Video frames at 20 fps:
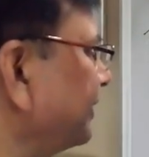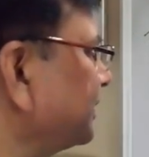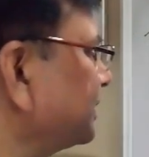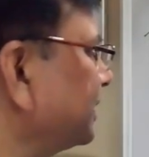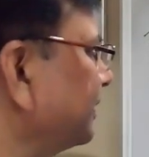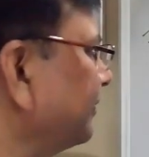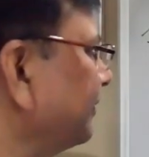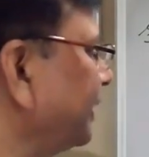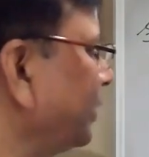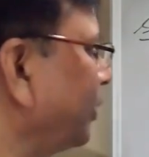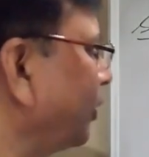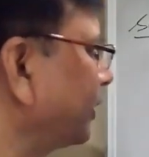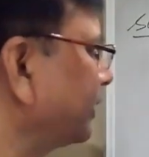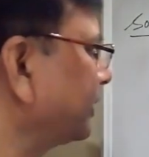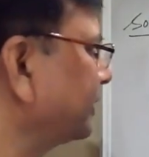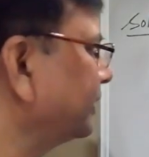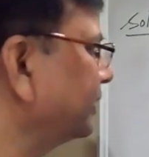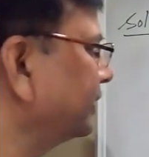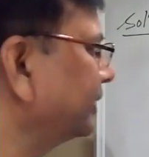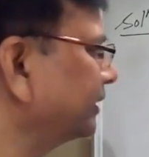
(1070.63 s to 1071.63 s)
equation we got,
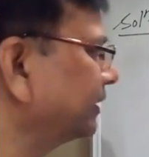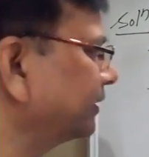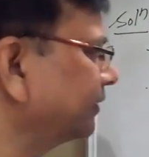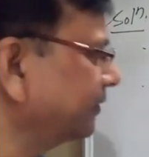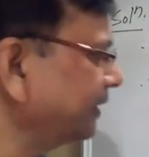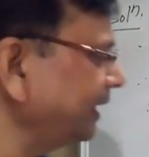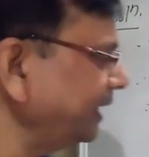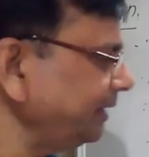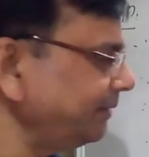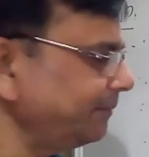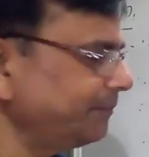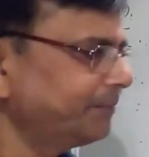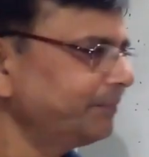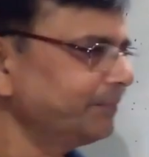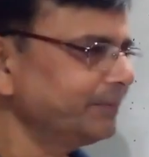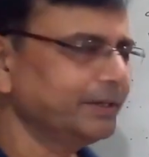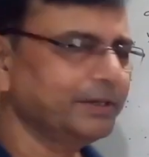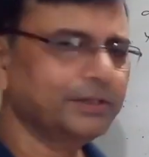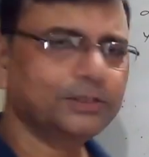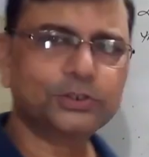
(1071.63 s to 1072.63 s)
right?
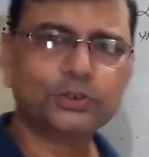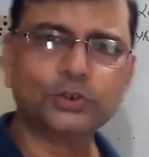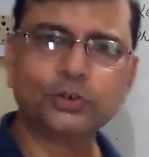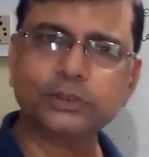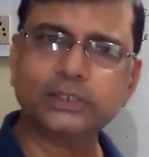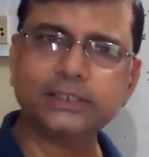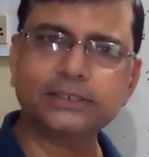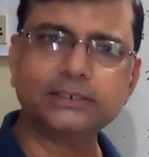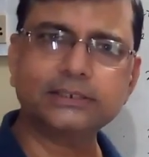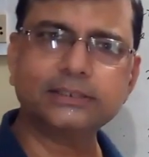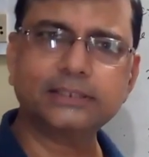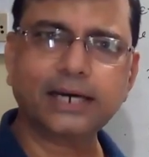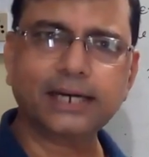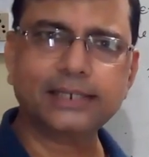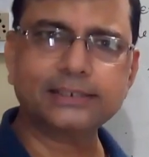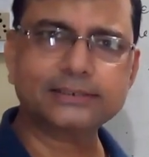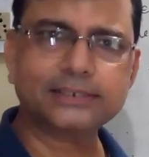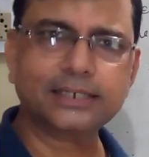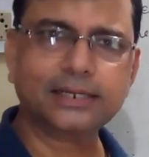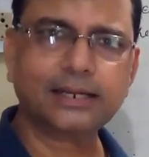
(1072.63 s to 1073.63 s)
So this is the
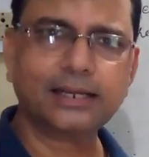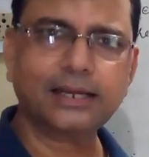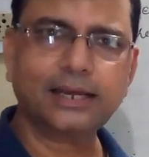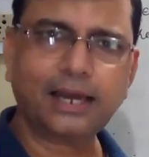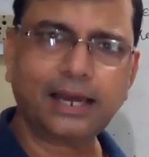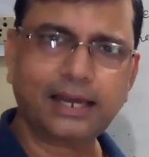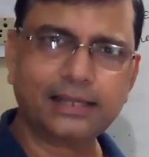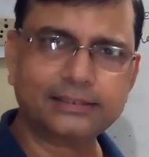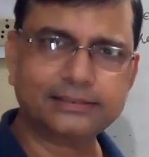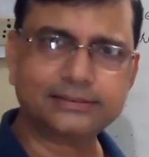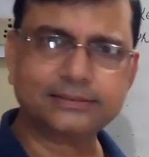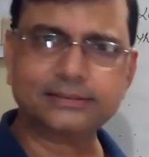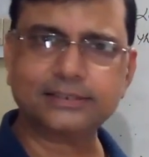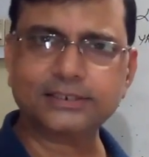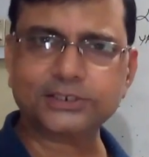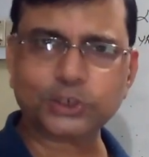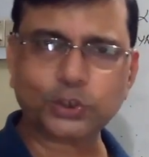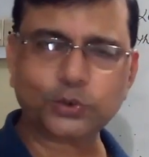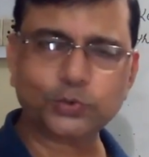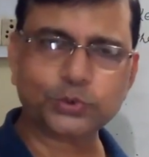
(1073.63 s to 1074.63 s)
answer and this is
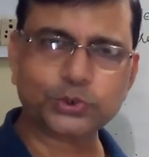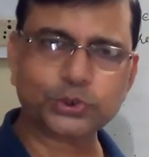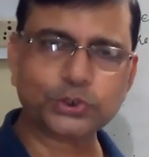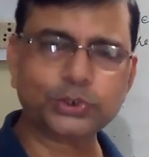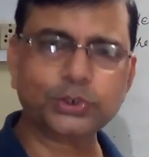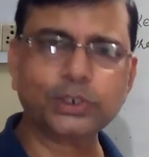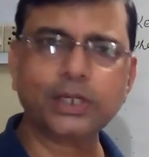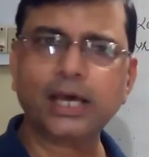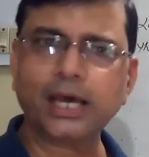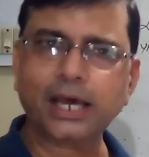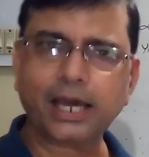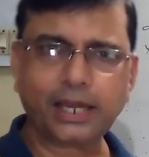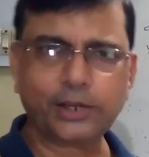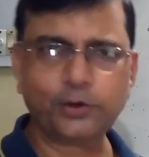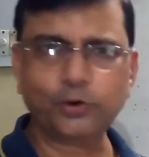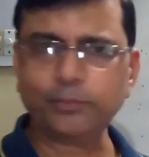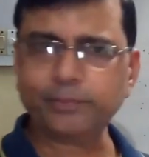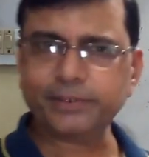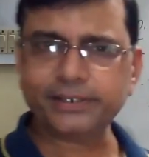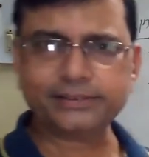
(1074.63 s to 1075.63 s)
the solution. I
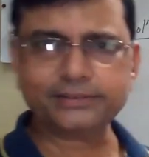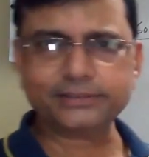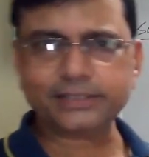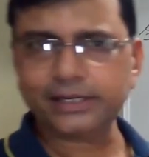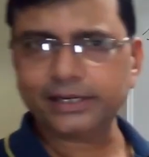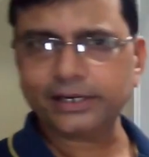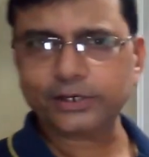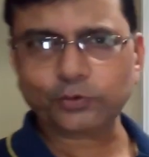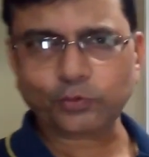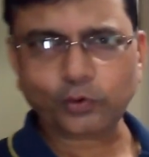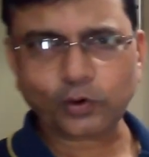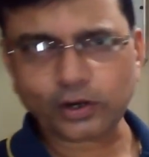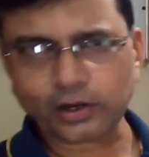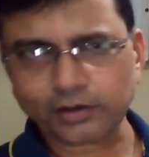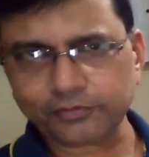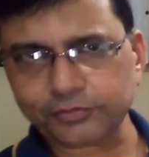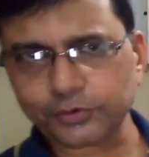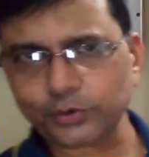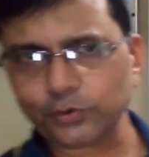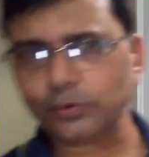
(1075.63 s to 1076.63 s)
hope it is clear to all
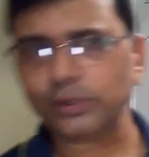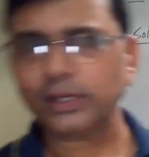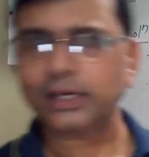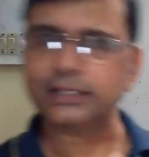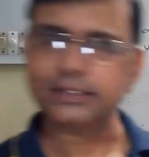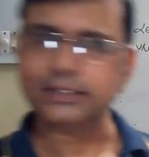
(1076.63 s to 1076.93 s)
of you.